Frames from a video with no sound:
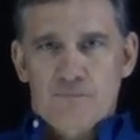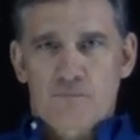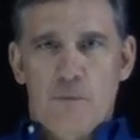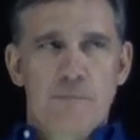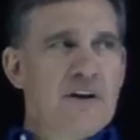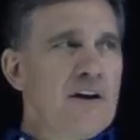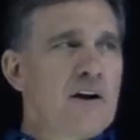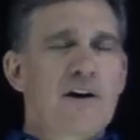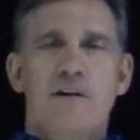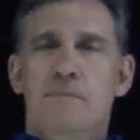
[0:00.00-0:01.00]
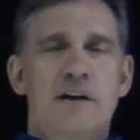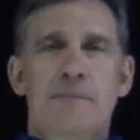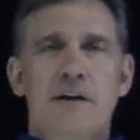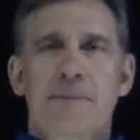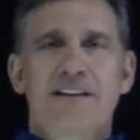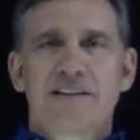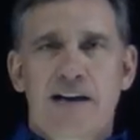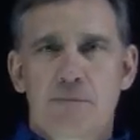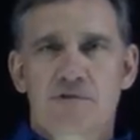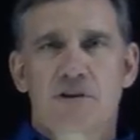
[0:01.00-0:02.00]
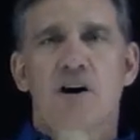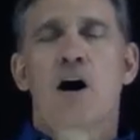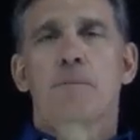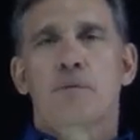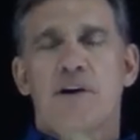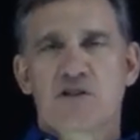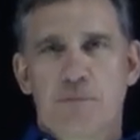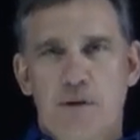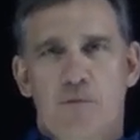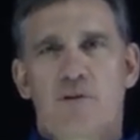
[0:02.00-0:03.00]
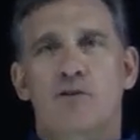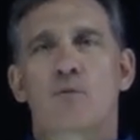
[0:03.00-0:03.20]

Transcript: But many times the compromised people and the